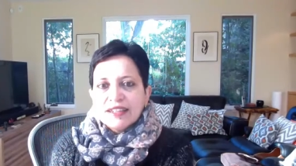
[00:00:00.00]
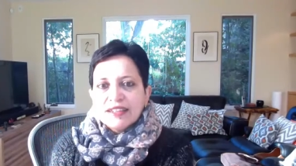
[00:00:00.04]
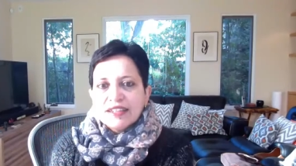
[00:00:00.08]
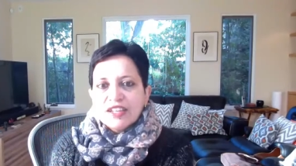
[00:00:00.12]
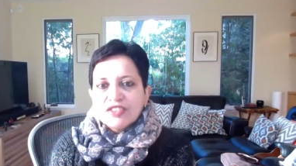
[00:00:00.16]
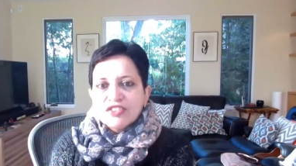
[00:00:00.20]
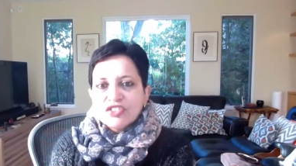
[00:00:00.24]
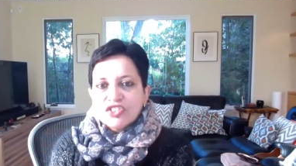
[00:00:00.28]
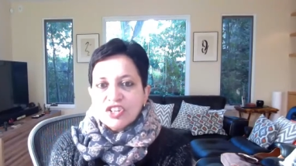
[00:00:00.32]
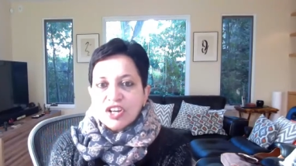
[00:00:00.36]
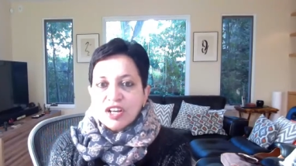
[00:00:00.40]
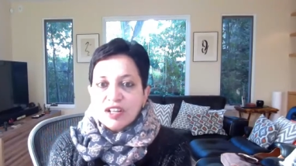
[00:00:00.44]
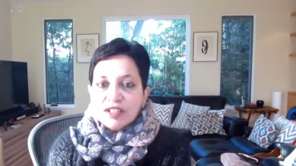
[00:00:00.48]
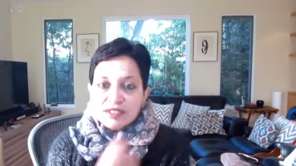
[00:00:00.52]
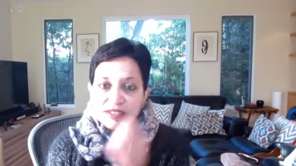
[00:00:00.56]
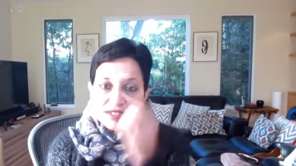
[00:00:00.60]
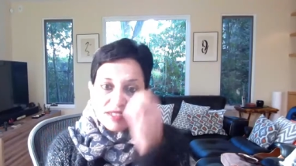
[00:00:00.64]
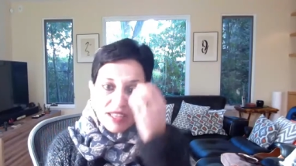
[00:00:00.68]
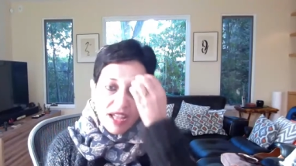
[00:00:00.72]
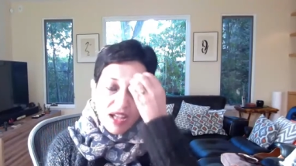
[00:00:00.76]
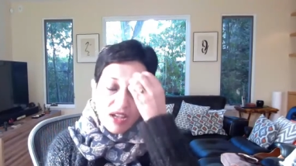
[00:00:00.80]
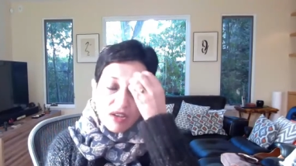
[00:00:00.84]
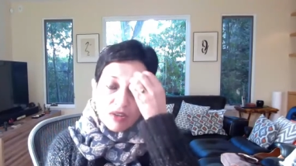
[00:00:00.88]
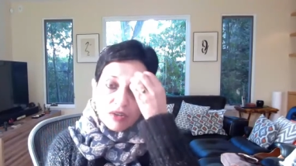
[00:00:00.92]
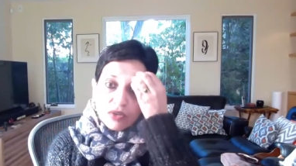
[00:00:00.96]
than
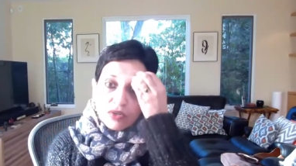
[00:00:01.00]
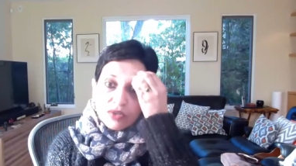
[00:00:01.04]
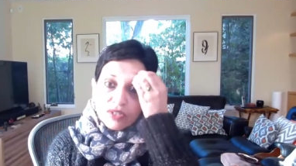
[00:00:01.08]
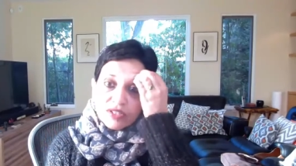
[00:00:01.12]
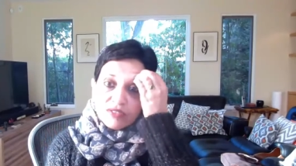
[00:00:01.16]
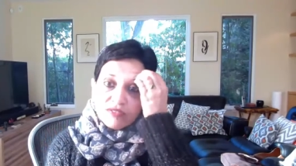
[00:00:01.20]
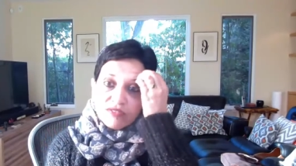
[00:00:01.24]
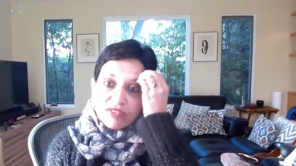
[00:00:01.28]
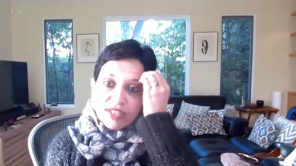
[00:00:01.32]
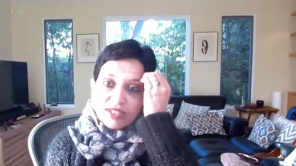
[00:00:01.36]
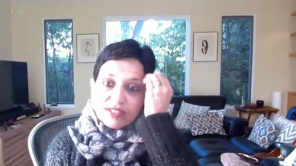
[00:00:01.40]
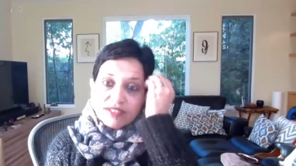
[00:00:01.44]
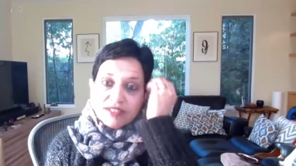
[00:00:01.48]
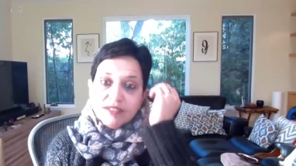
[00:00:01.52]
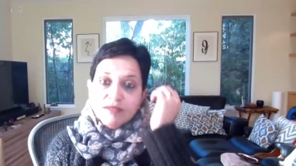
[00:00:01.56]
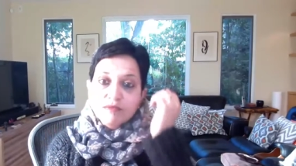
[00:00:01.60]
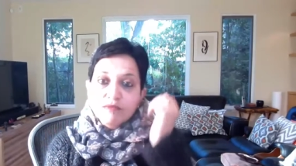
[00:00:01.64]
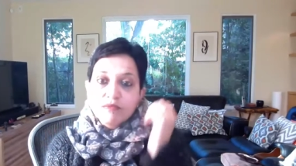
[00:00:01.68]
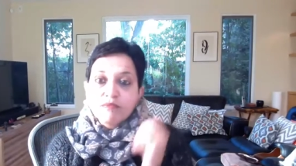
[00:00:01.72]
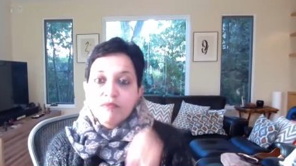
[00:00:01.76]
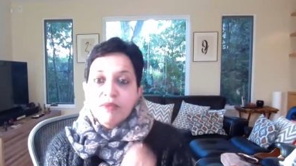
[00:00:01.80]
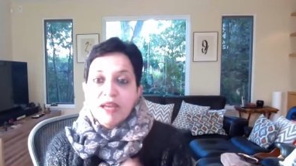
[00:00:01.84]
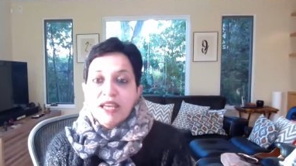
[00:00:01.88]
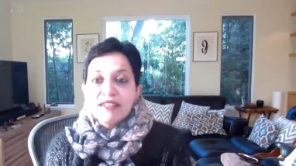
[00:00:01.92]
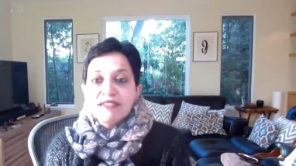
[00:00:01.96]
Charles Cow, who invented
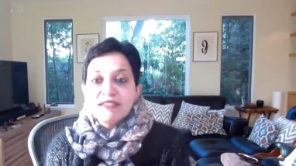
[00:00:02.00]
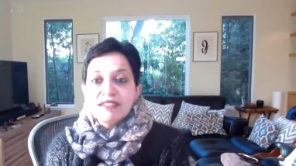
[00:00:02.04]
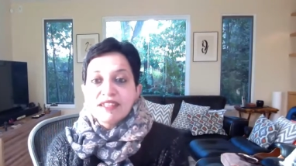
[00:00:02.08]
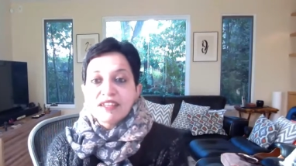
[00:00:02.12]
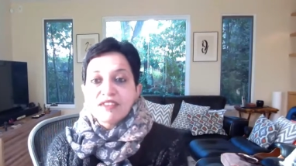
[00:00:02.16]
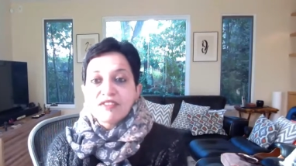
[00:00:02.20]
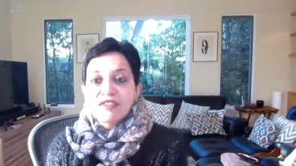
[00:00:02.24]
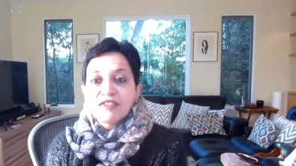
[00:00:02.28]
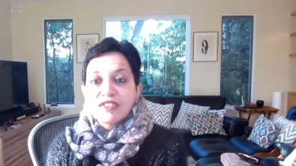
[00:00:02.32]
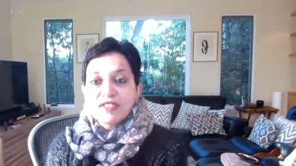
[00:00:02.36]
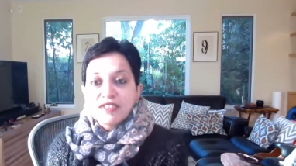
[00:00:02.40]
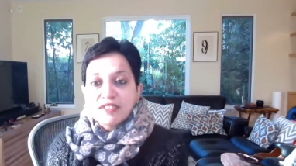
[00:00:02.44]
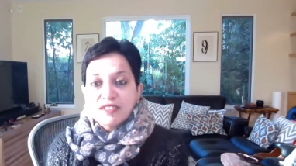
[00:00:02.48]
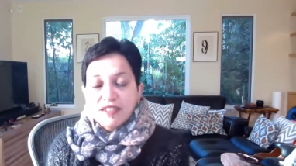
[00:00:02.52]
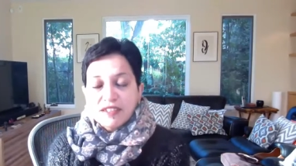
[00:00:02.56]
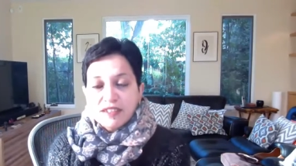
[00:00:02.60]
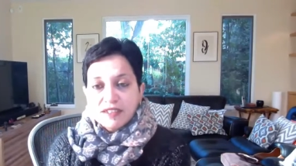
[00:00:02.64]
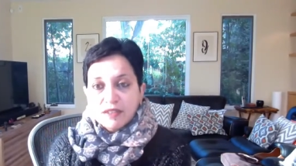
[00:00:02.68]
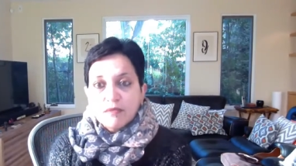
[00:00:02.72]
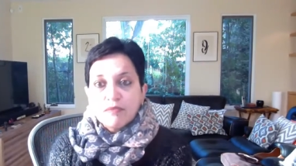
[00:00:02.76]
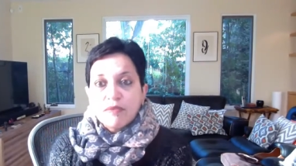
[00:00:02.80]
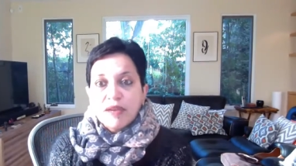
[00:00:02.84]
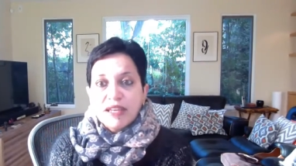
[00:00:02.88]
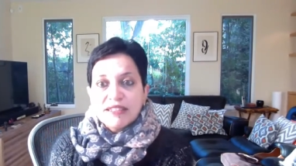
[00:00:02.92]
the